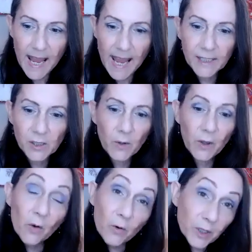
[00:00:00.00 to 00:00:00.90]
And so
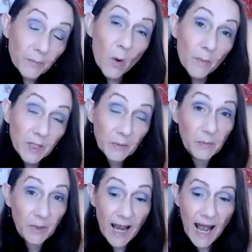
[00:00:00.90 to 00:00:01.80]
in those moments where
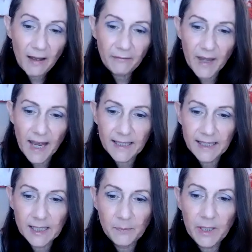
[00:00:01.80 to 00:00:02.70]
we have that
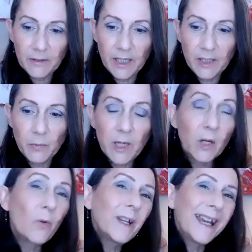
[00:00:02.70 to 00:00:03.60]
experience, we
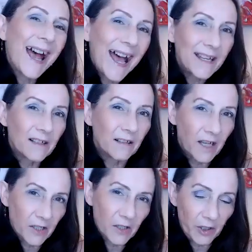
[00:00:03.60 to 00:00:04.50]
can only handle
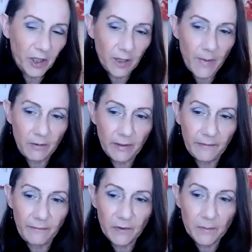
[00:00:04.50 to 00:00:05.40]
a certain amount of
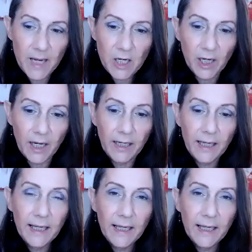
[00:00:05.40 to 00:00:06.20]
information.